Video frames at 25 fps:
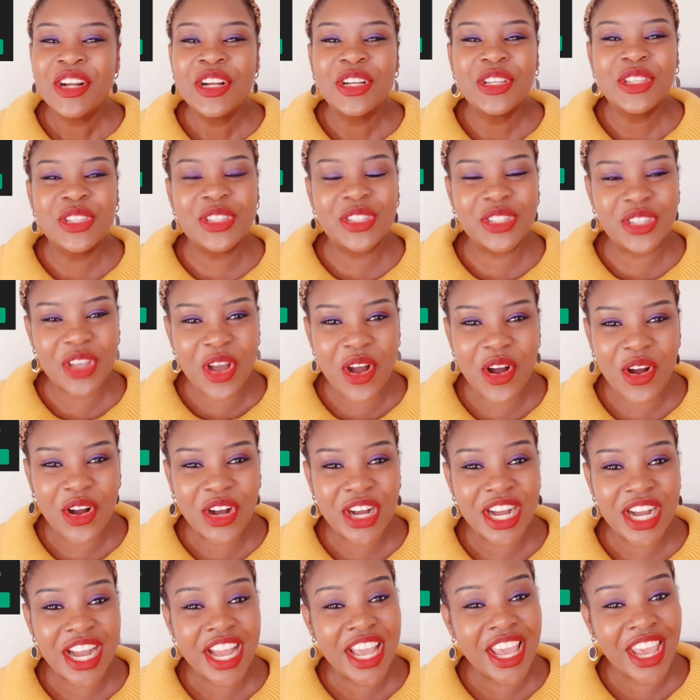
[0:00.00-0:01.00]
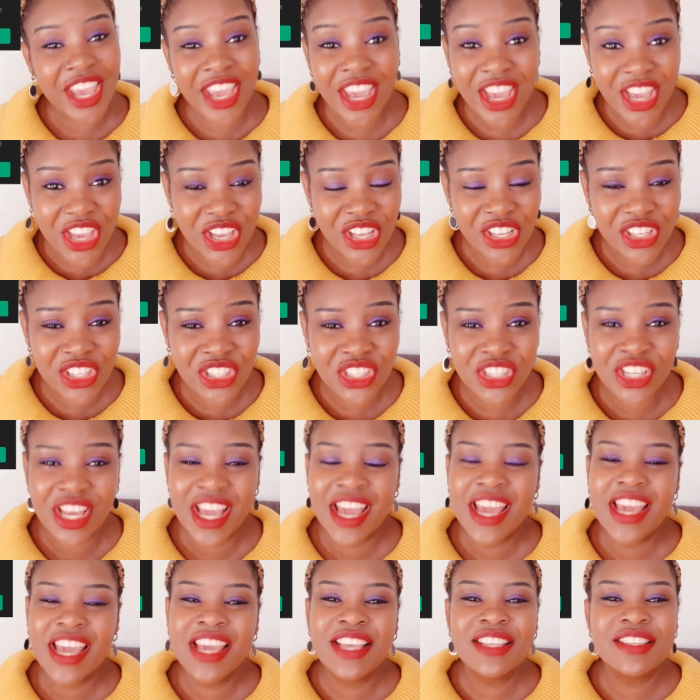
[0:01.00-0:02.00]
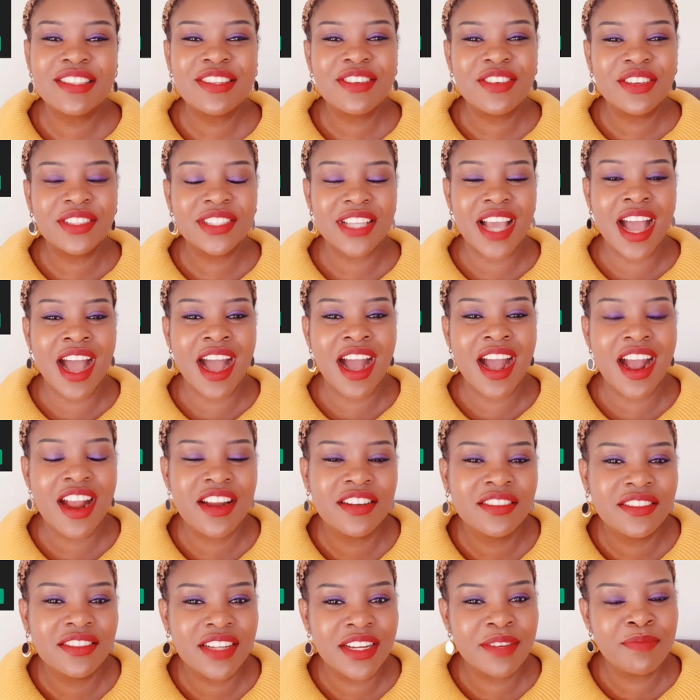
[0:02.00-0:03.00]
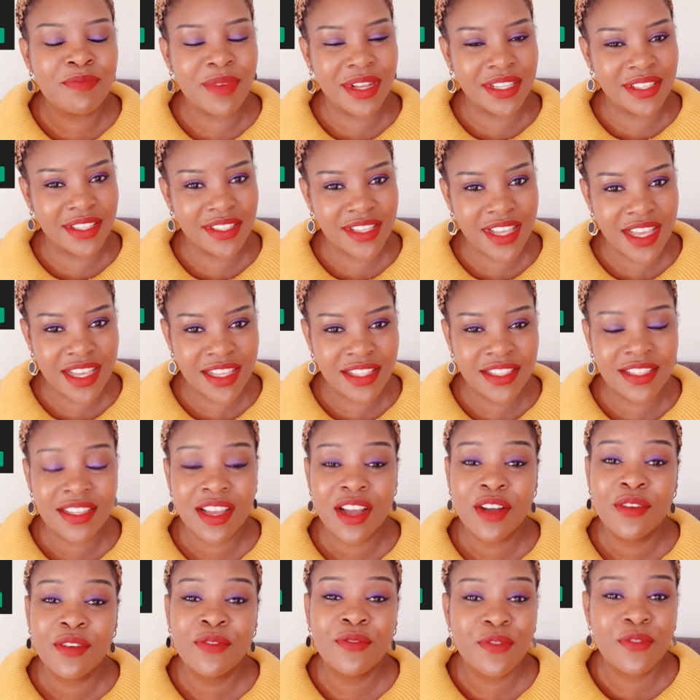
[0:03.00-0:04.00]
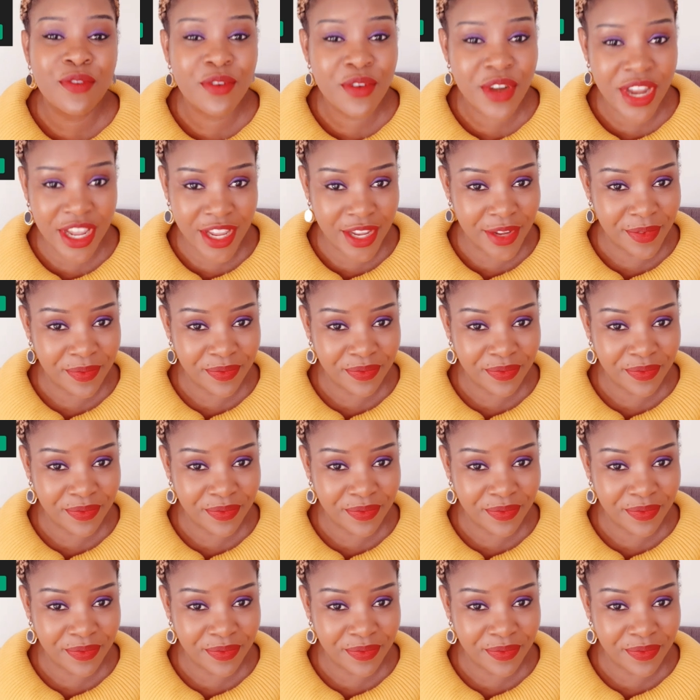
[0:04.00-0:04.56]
So Hinge is not one hundred percent free,